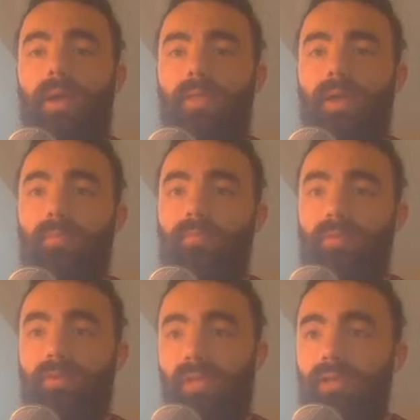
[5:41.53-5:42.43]
about that,
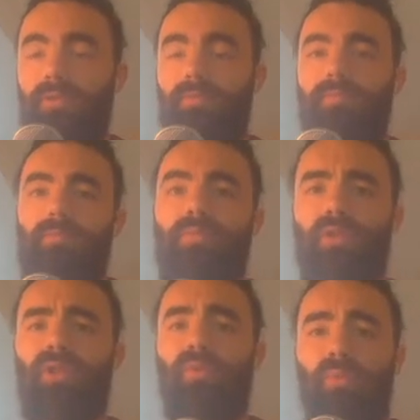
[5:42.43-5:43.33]
because I do put a
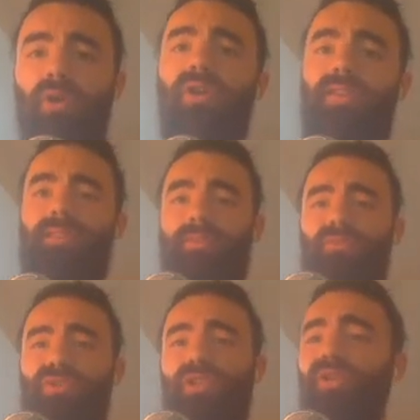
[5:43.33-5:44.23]
lot of work in, and
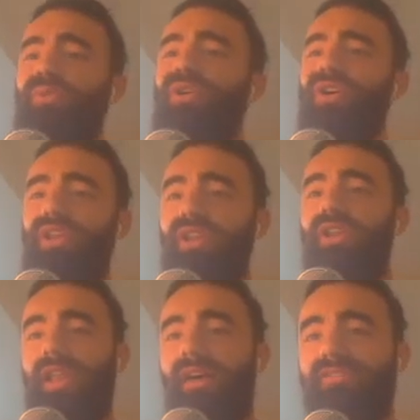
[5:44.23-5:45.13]
a lot of
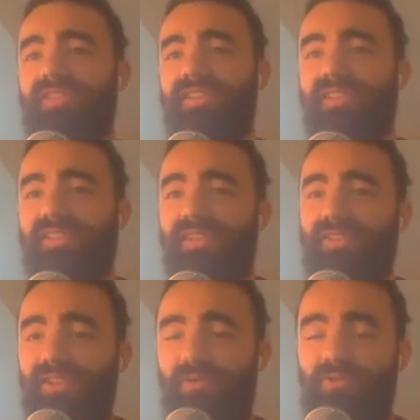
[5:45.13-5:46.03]
love into these things,
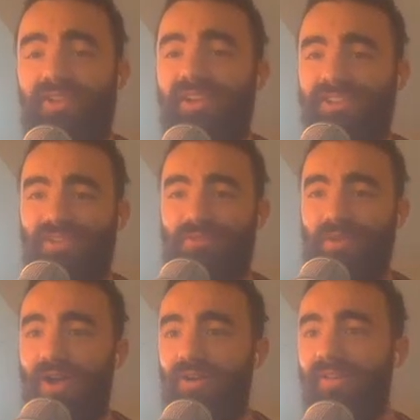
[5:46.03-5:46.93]
because I want you guys to do
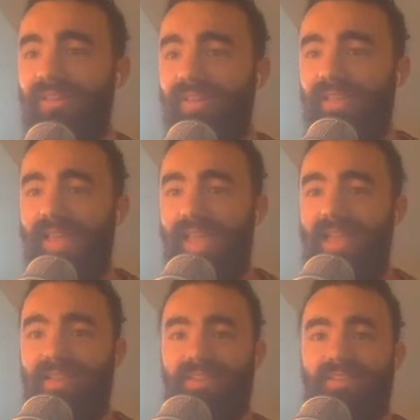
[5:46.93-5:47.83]
well.
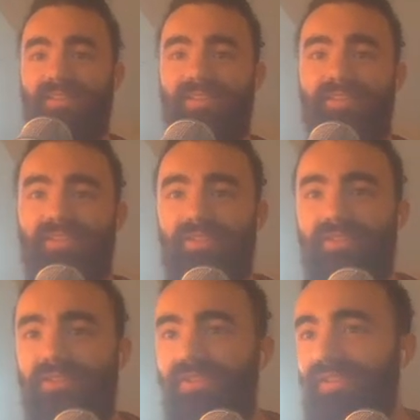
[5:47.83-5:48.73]
And
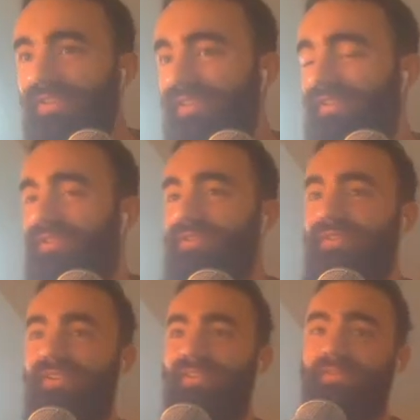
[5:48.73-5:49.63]
you know,
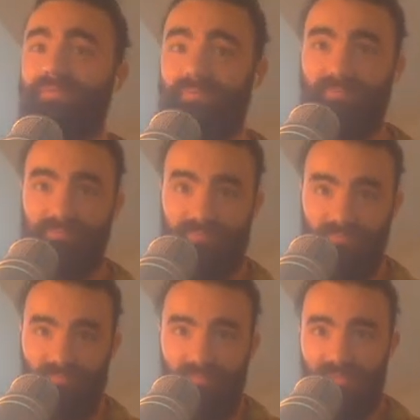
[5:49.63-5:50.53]

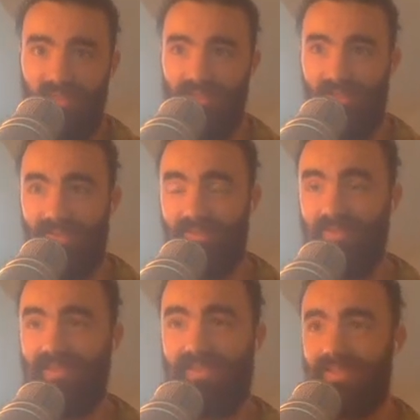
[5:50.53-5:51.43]

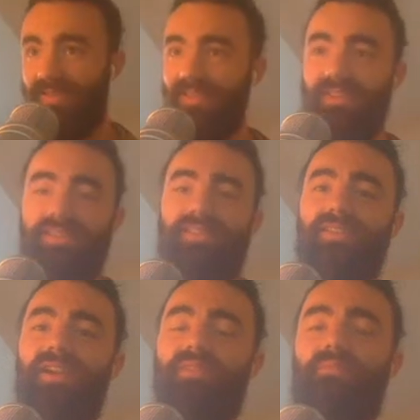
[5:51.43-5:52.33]
this
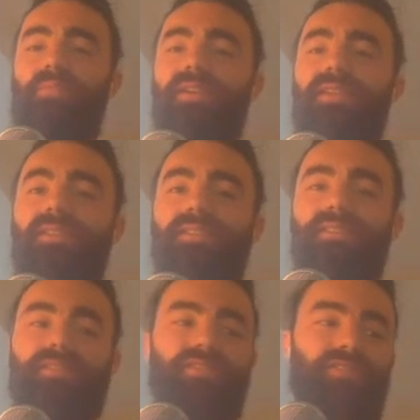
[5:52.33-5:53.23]
kind of money
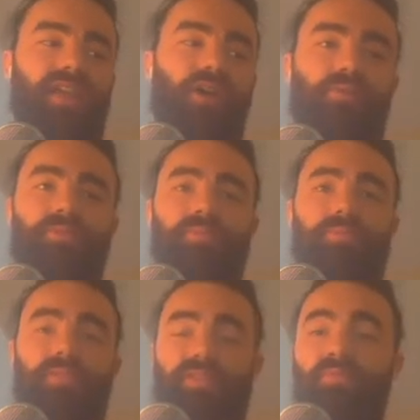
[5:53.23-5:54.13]
just helps
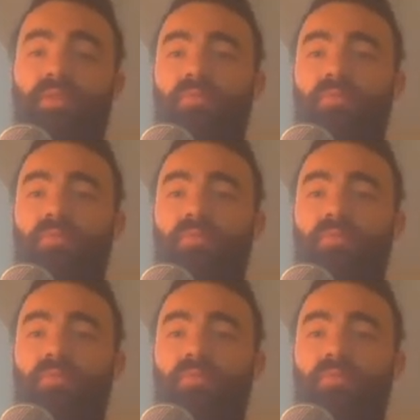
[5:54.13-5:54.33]
give me